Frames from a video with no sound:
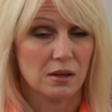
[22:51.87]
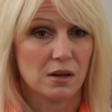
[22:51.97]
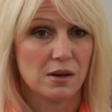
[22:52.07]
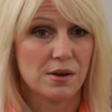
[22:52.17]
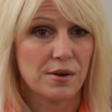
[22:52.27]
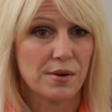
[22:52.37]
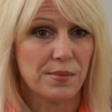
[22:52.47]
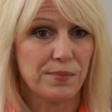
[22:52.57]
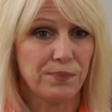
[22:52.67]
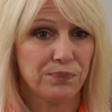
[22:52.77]

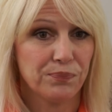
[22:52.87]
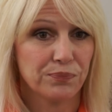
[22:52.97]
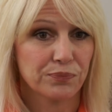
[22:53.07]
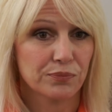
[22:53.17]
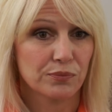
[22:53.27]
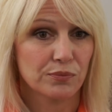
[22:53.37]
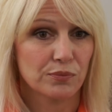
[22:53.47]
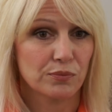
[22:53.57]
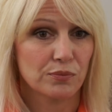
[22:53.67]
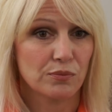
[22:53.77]

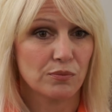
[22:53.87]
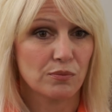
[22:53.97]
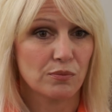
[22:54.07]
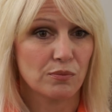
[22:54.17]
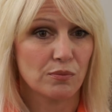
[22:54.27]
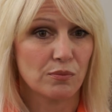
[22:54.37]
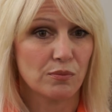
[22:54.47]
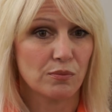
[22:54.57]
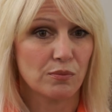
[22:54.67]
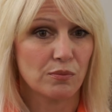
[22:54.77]

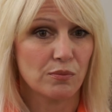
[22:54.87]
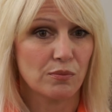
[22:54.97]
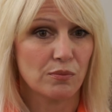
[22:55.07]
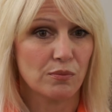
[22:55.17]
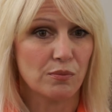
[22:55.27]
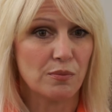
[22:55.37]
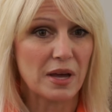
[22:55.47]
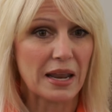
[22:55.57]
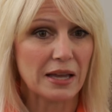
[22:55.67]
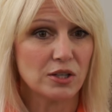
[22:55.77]

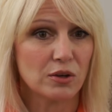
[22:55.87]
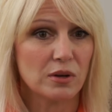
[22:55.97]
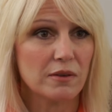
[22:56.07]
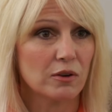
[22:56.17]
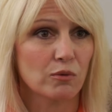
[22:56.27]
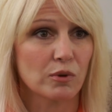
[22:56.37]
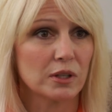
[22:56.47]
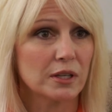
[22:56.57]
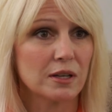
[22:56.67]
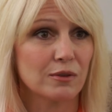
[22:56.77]
But I don't even
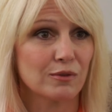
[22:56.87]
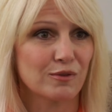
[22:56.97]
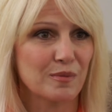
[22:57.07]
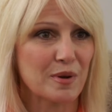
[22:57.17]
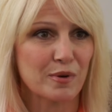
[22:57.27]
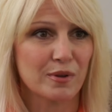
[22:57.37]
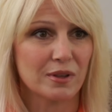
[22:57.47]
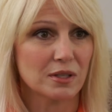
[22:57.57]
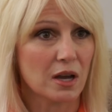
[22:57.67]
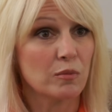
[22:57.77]
really remember the
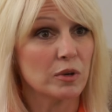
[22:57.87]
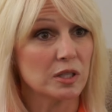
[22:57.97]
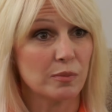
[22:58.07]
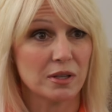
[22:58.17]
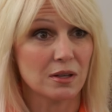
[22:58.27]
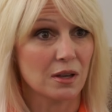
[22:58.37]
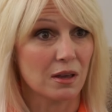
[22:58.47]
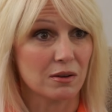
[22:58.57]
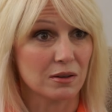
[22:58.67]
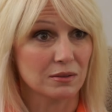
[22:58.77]
time we spent
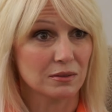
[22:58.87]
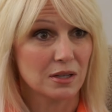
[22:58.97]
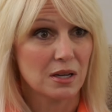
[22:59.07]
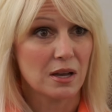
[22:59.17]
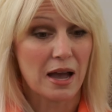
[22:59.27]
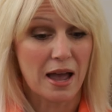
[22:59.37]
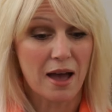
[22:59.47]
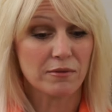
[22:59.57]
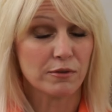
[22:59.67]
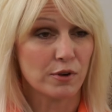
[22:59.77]
together. I
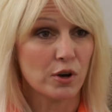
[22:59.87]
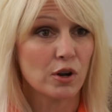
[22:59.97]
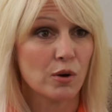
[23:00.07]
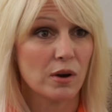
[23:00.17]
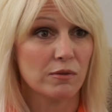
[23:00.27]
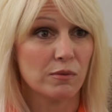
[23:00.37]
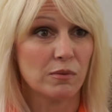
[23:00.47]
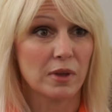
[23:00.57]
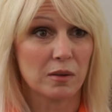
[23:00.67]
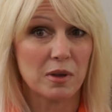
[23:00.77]
have a photo of
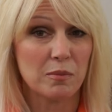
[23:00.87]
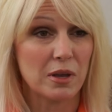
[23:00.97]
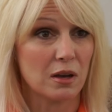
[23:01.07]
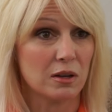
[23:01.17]
like me being